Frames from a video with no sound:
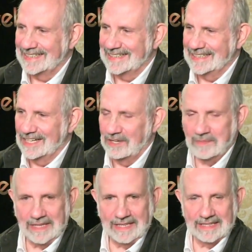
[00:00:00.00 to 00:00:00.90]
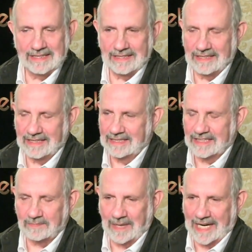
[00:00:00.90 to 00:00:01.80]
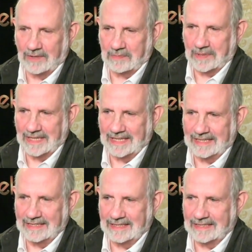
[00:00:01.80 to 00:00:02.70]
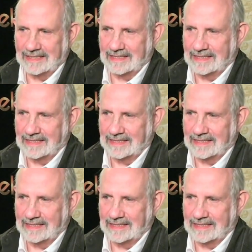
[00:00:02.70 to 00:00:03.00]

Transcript: Nomi in this power play.